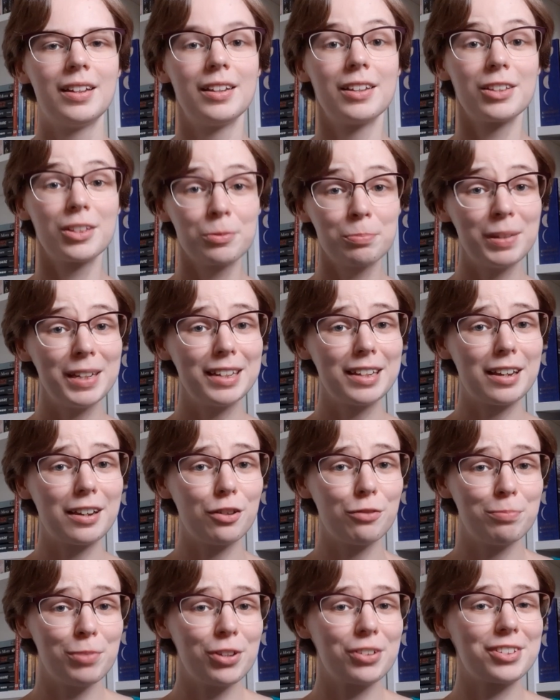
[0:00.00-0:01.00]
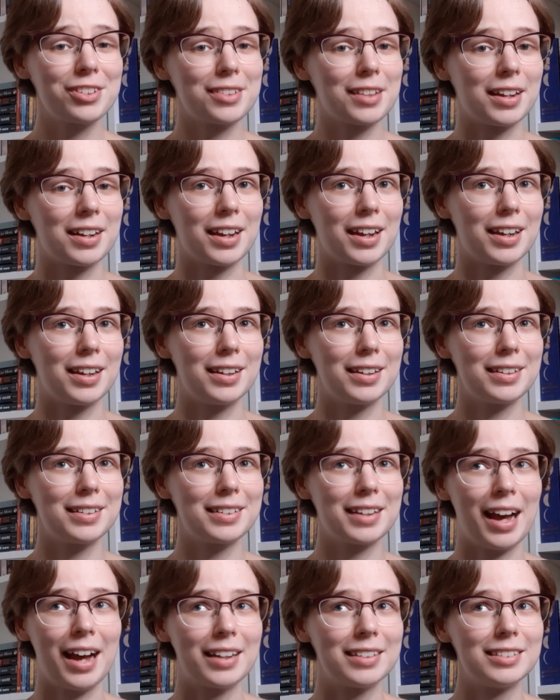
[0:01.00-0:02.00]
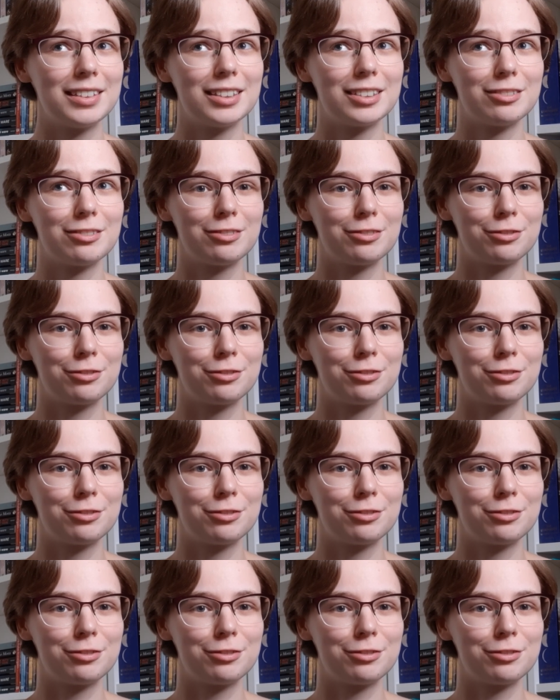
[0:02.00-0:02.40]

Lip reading: Speaking of books that I kind of